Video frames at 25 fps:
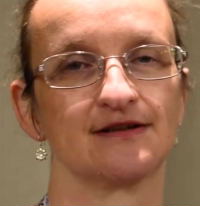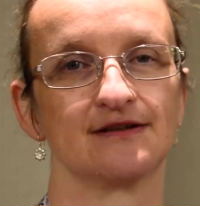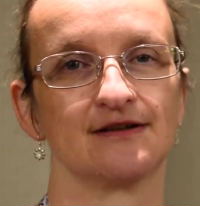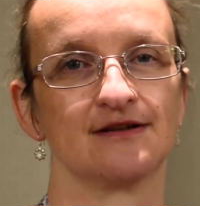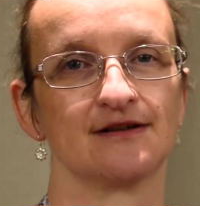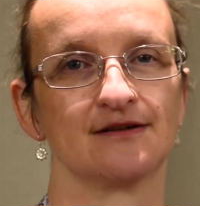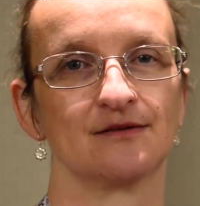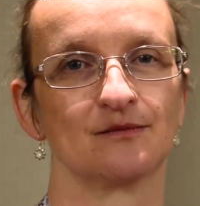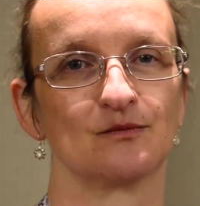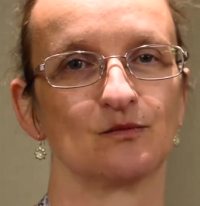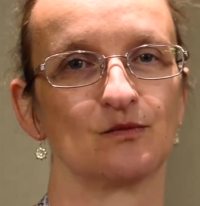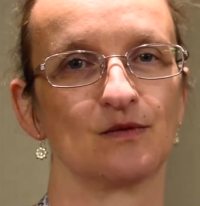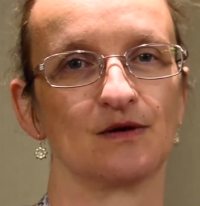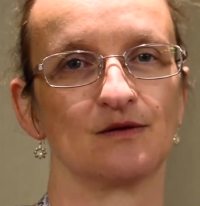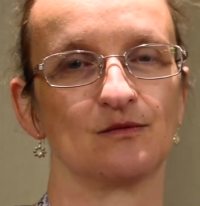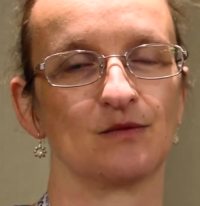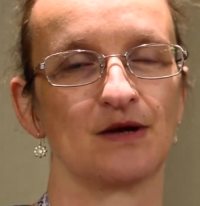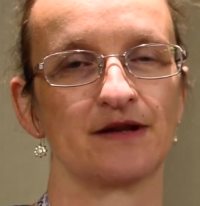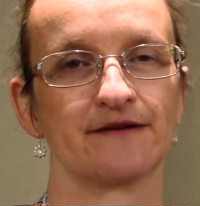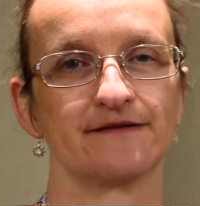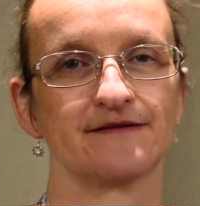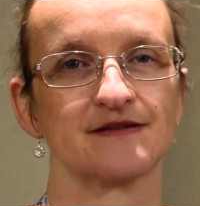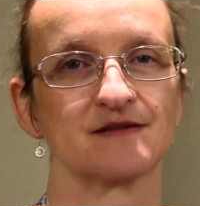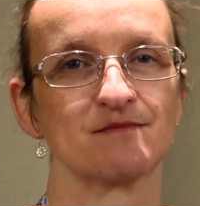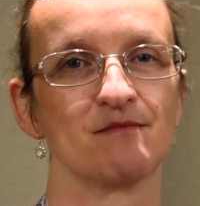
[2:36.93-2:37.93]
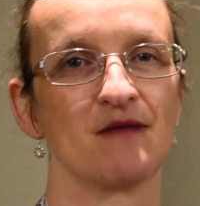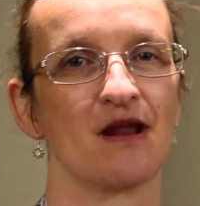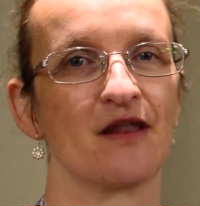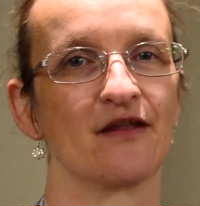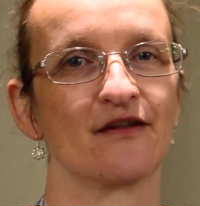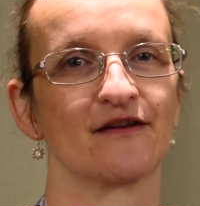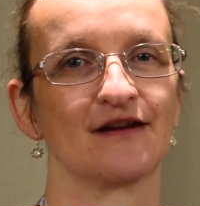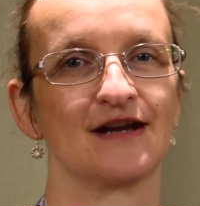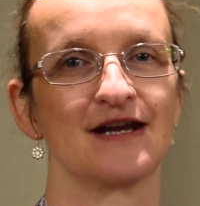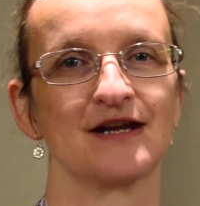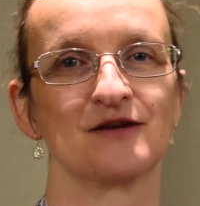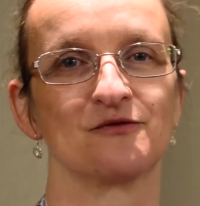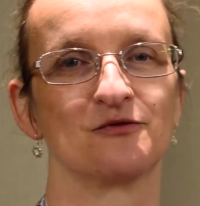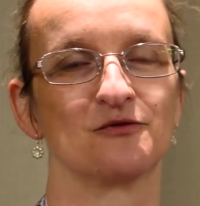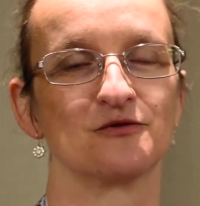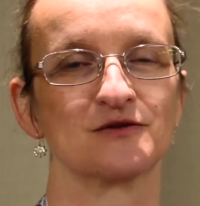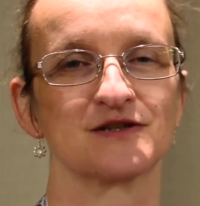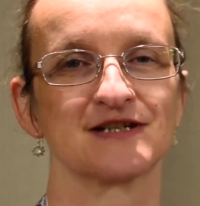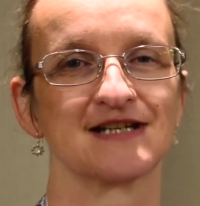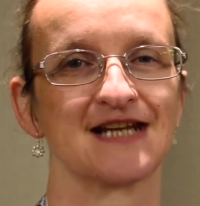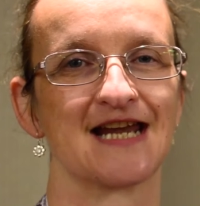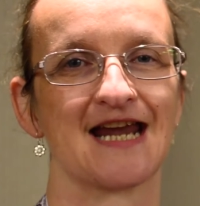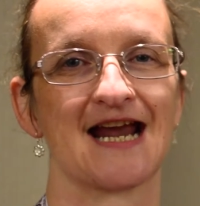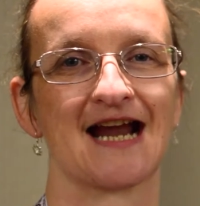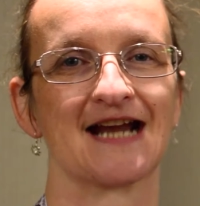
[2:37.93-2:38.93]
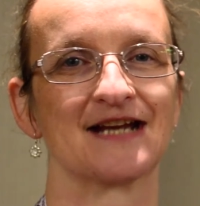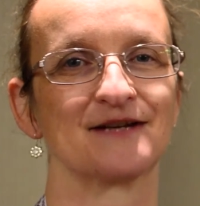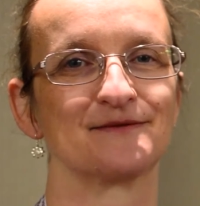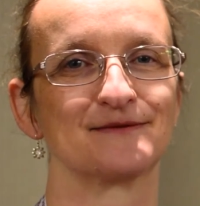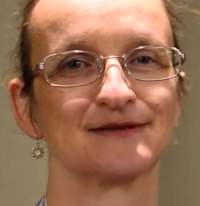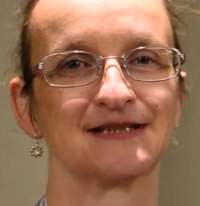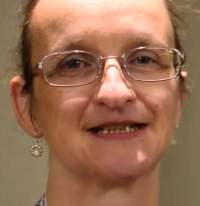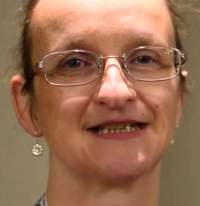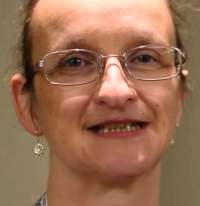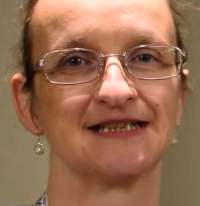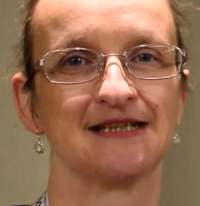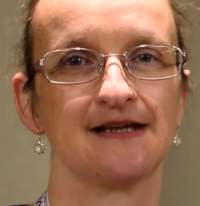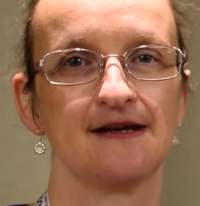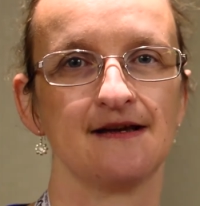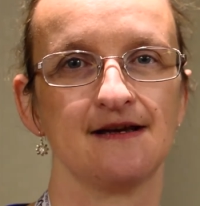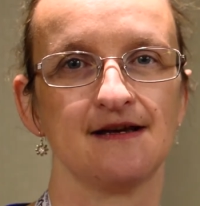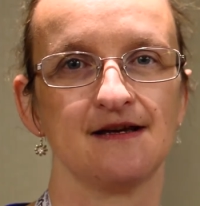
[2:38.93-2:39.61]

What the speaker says: on whether it's monthly, quarterly, annually,